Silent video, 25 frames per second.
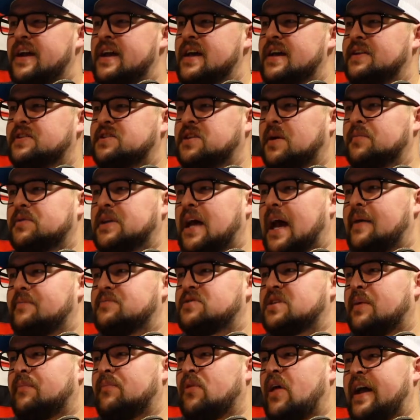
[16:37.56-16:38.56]
sometimes
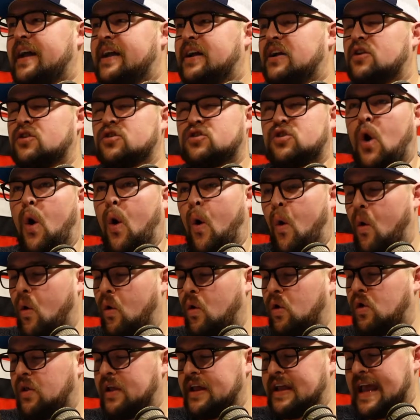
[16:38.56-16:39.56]
I'm
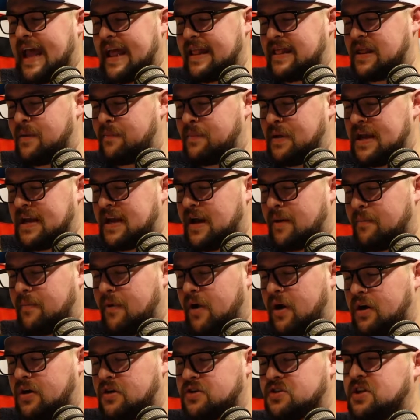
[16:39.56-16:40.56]
totally getting the peanut
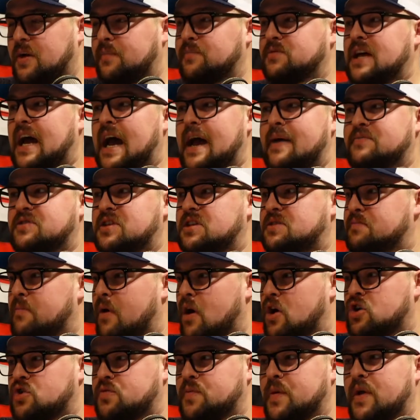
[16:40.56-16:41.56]
butter. Sometimes it's
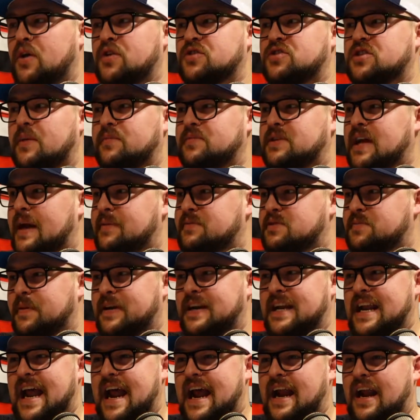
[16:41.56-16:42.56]
marshmallow. Sometimes
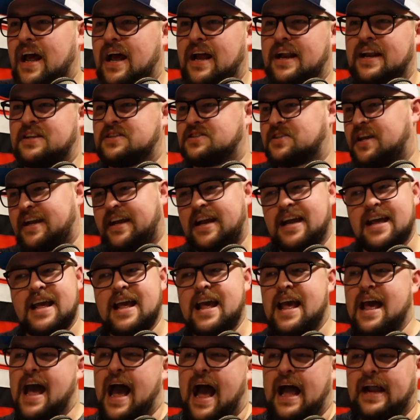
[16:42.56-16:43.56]
banana, and it's I
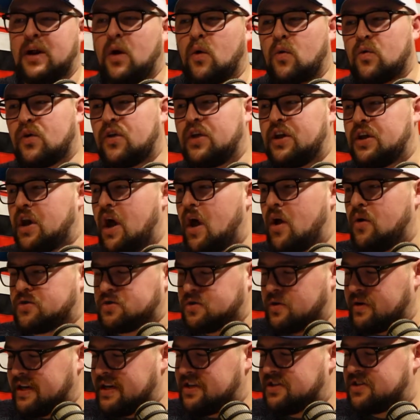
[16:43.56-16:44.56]
don't really know.
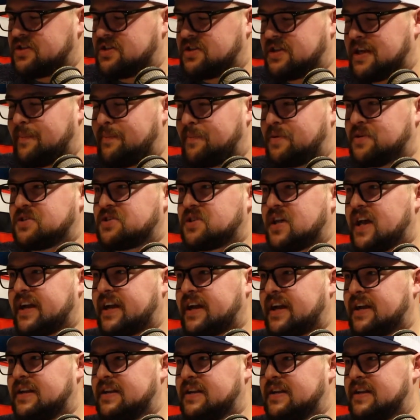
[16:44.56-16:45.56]
So each sip is
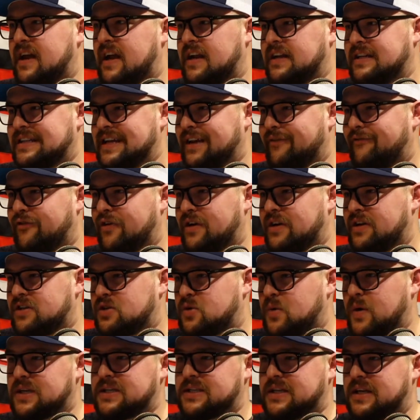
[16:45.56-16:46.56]
a different
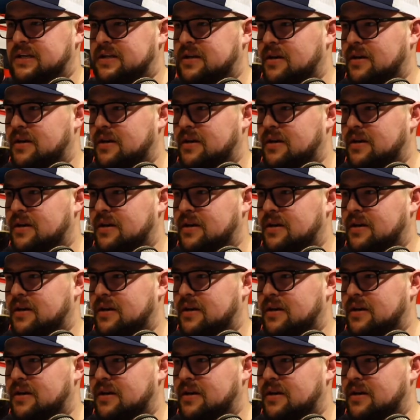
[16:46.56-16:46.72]
twist and